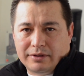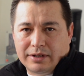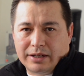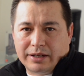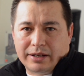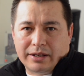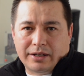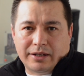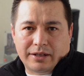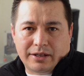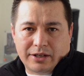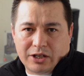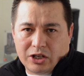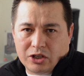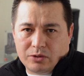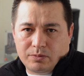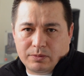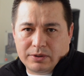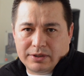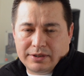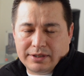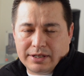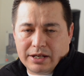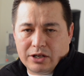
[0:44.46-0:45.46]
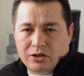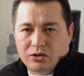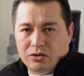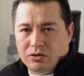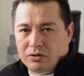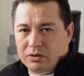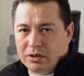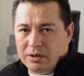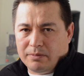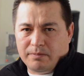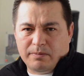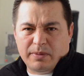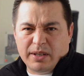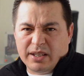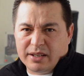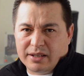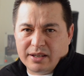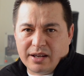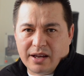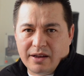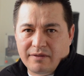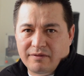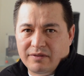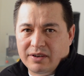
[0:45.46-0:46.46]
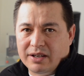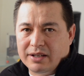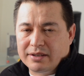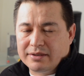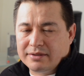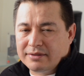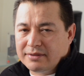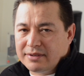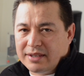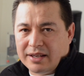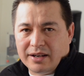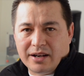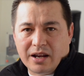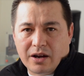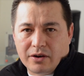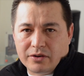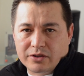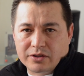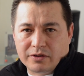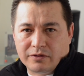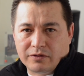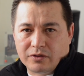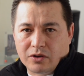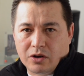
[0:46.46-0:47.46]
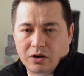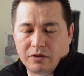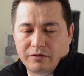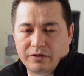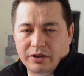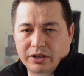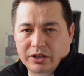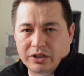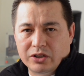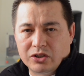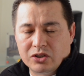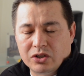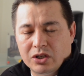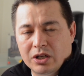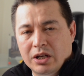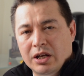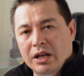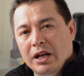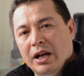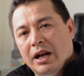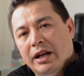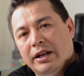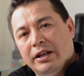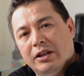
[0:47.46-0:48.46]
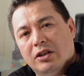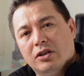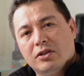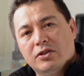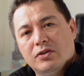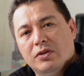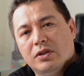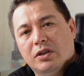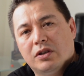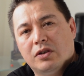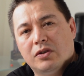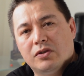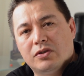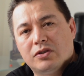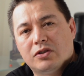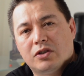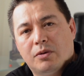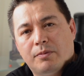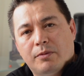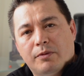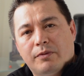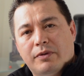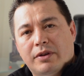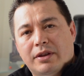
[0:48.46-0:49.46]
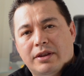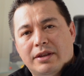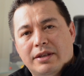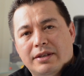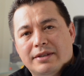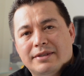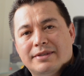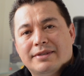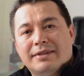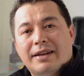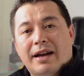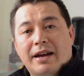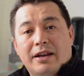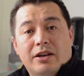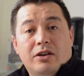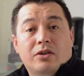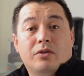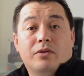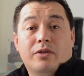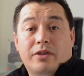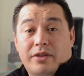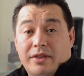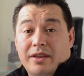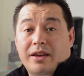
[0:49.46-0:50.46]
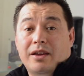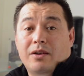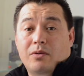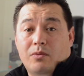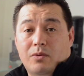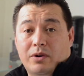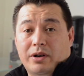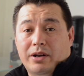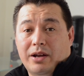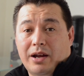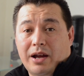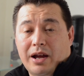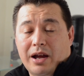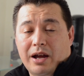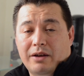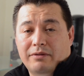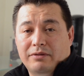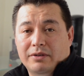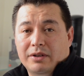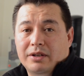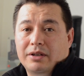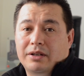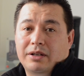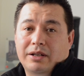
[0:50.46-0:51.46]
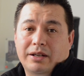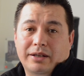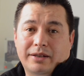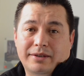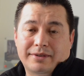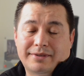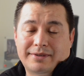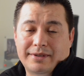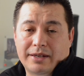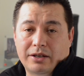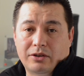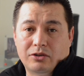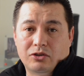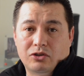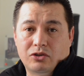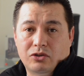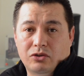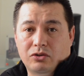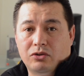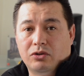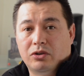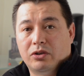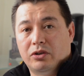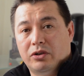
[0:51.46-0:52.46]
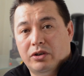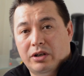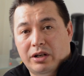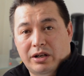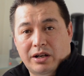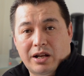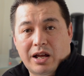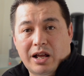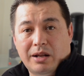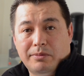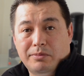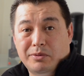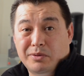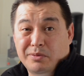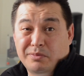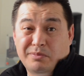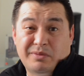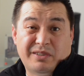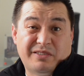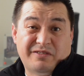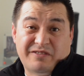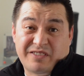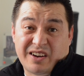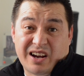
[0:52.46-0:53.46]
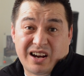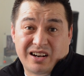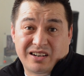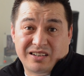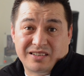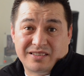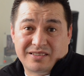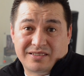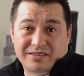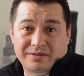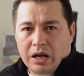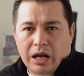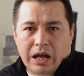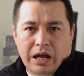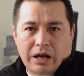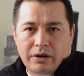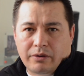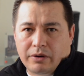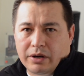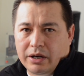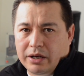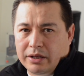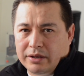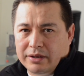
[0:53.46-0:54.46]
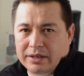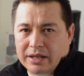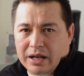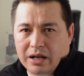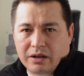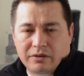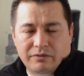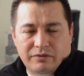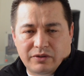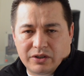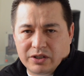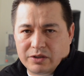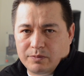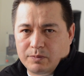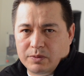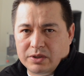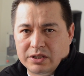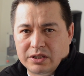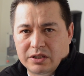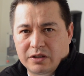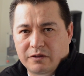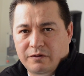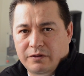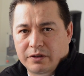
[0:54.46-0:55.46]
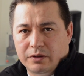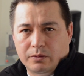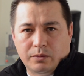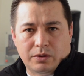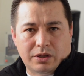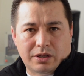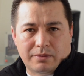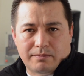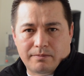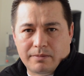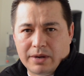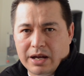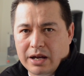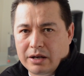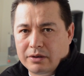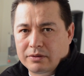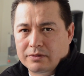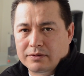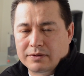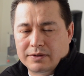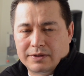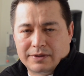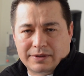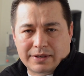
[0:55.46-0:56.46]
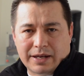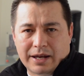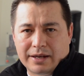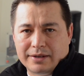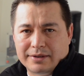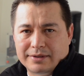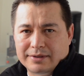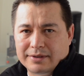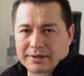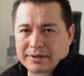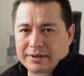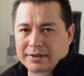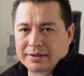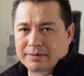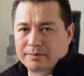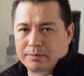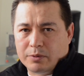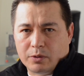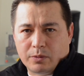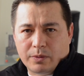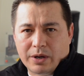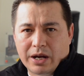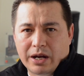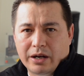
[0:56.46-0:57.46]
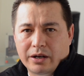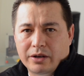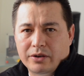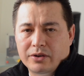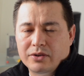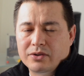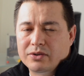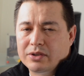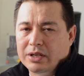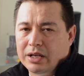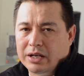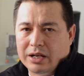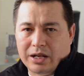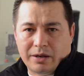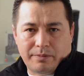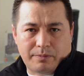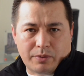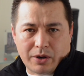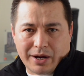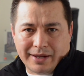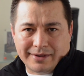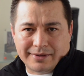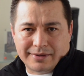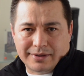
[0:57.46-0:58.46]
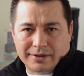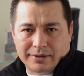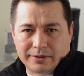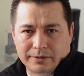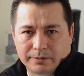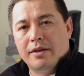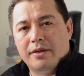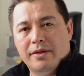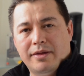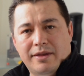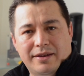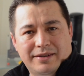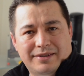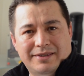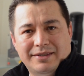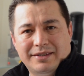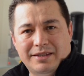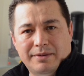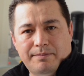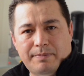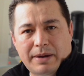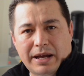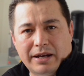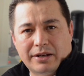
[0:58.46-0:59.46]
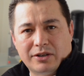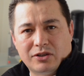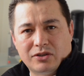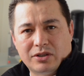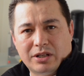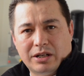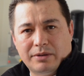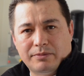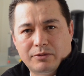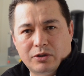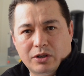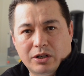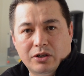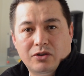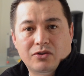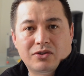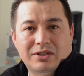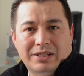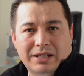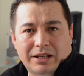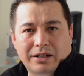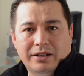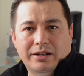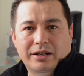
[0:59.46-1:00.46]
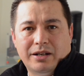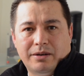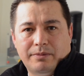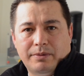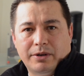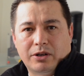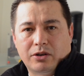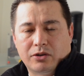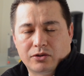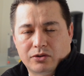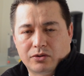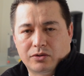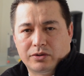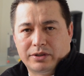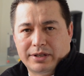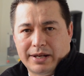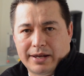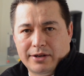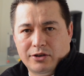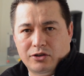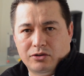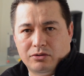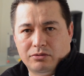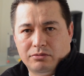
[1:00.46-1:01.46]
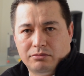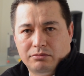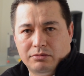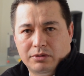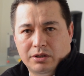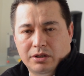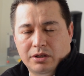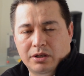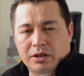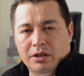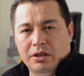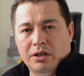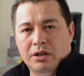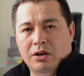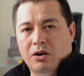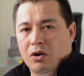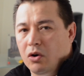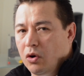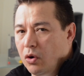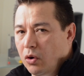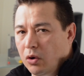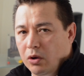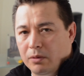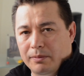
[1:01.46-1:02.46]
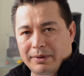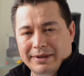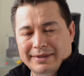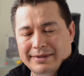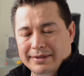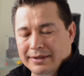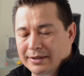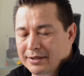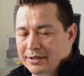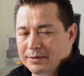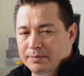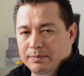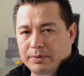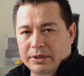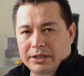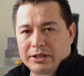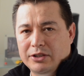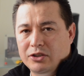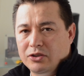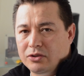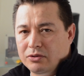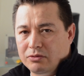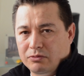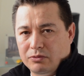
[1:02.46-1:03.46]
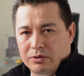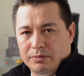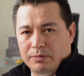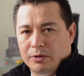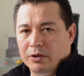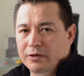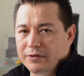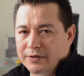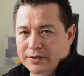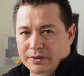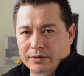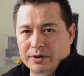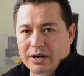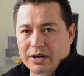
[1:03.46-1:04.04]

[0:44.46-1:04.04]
like an engagement session, a big canvas, 10 hours of coverage, and it also includes some of the things I know they want to have, like a second shooter, an album, and files. I write it down very specific with amounts, sizes, providers, and I price it. This is the package that I'm trying to sell in every consultation. All my sales pitch revolves